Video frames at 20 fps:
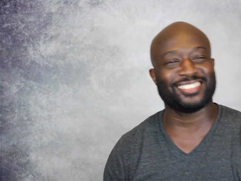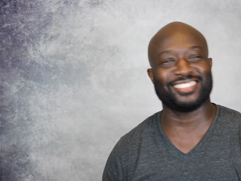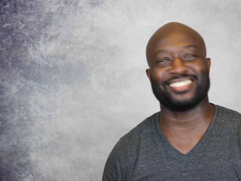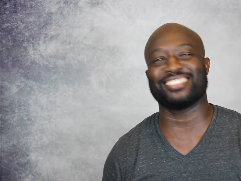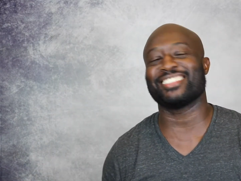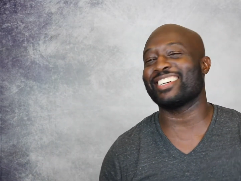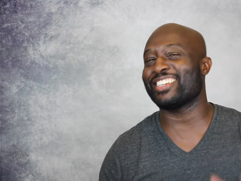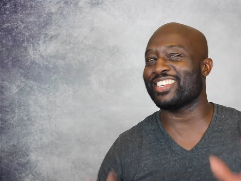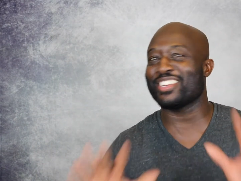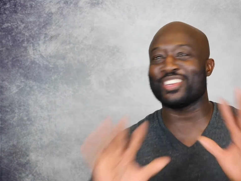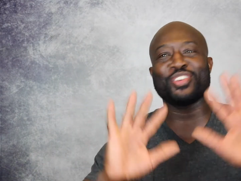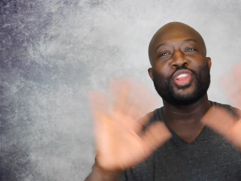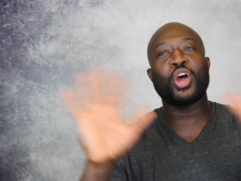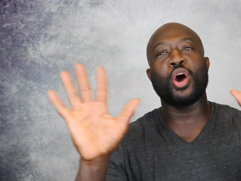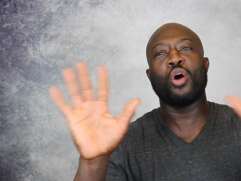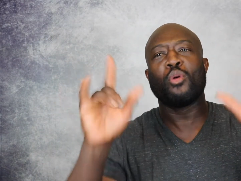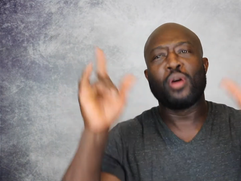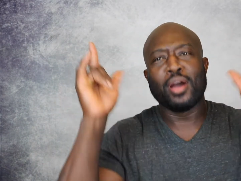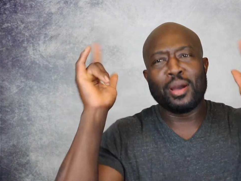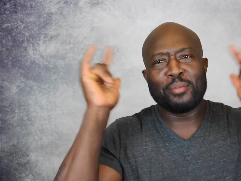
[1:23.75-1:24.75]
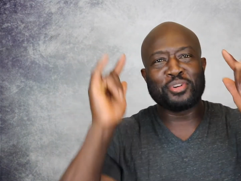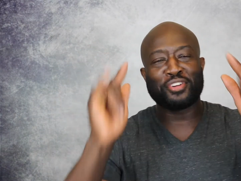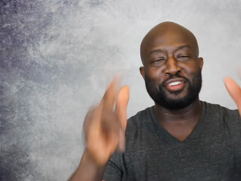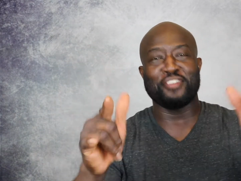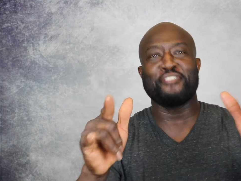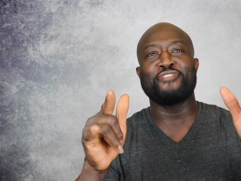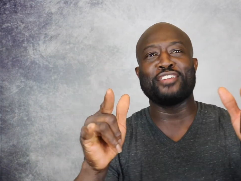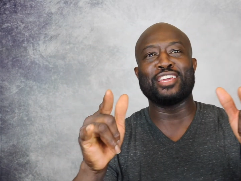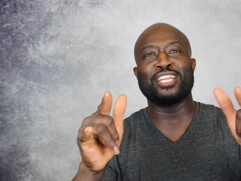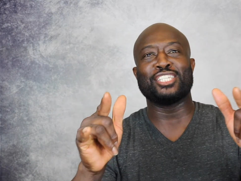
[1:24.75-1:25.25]
I'm
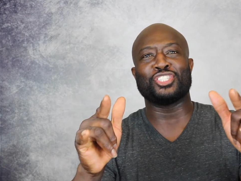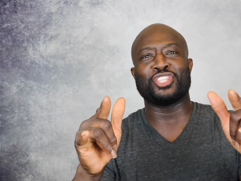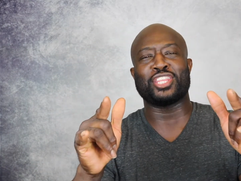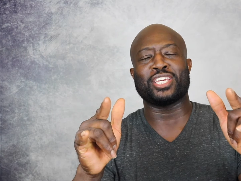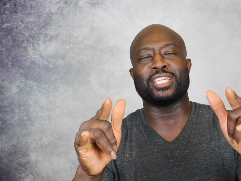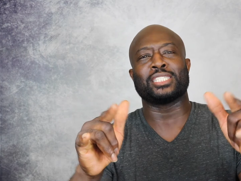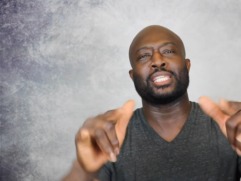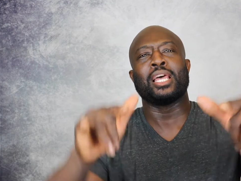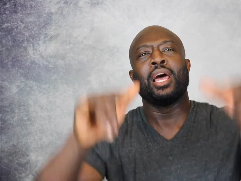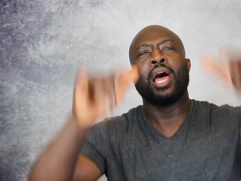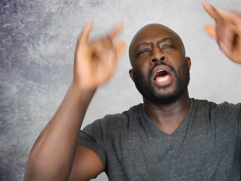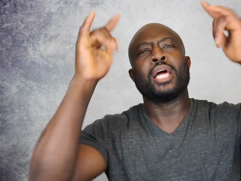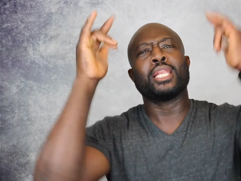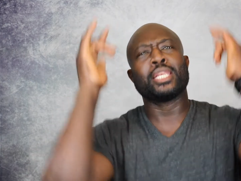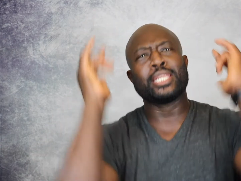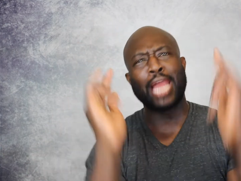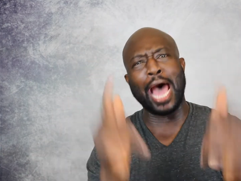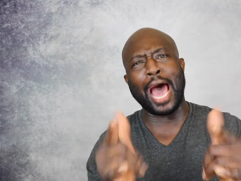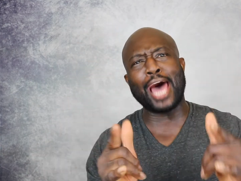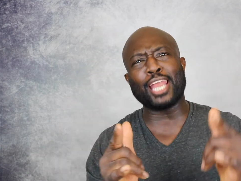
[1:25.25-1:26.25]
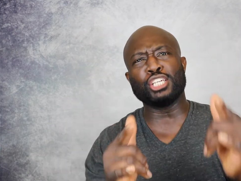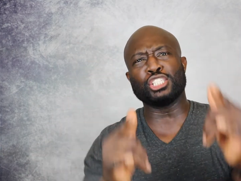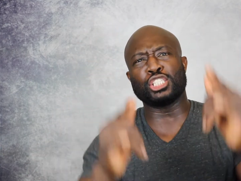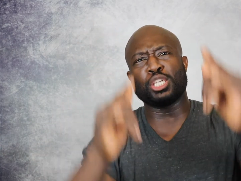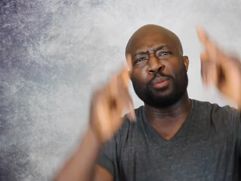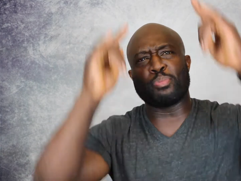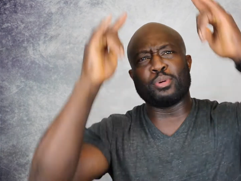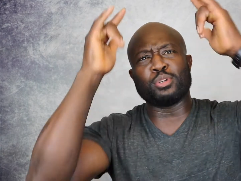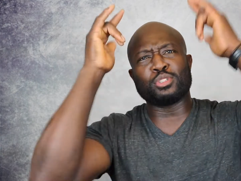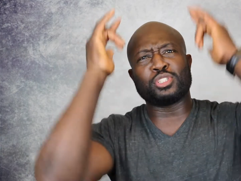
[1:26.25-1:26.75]
gonna finish this.
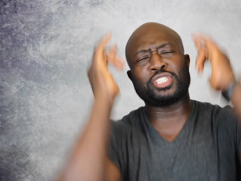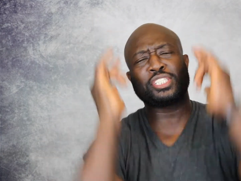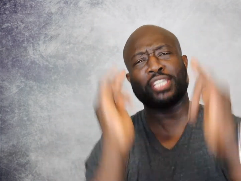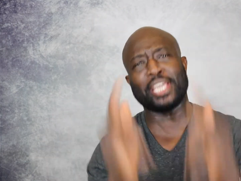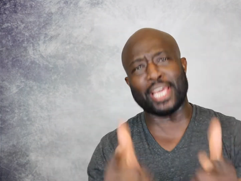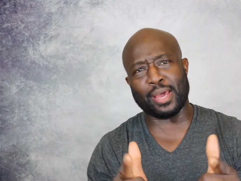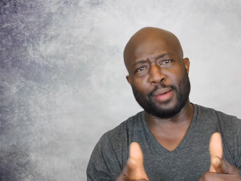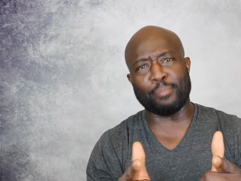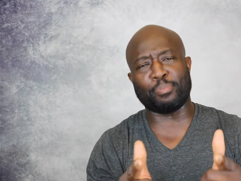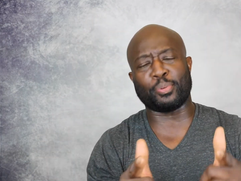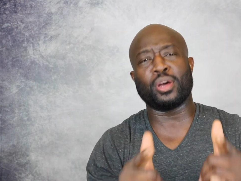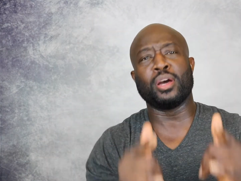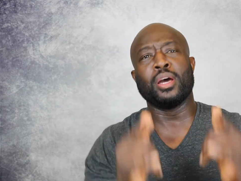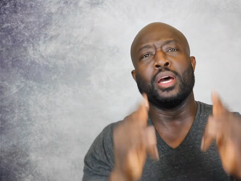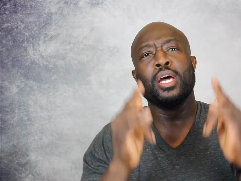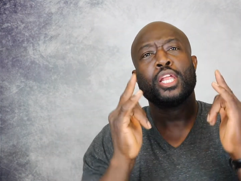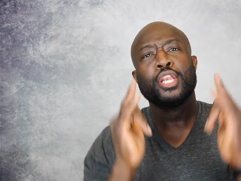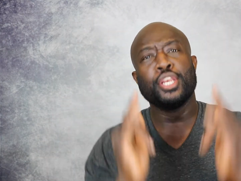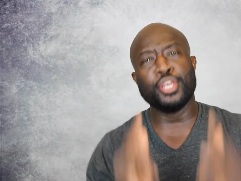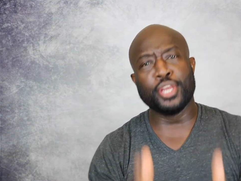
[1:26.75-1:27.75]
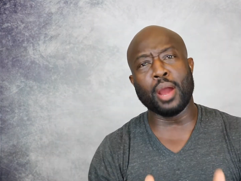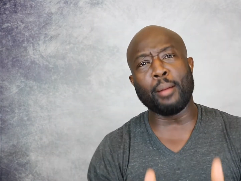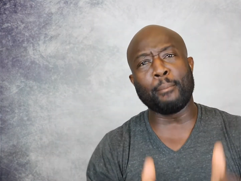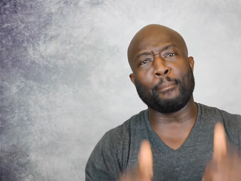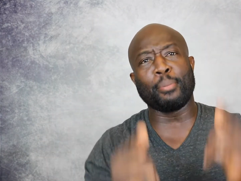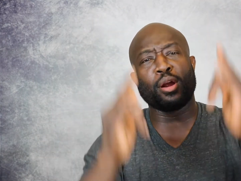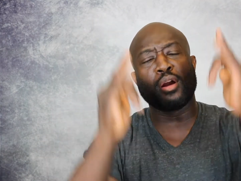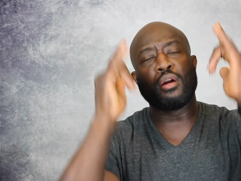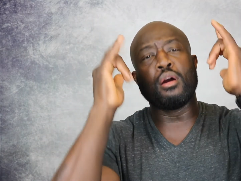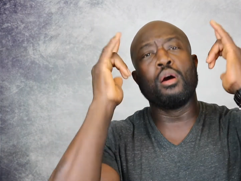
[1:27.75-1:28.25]
Knowledgeable tip number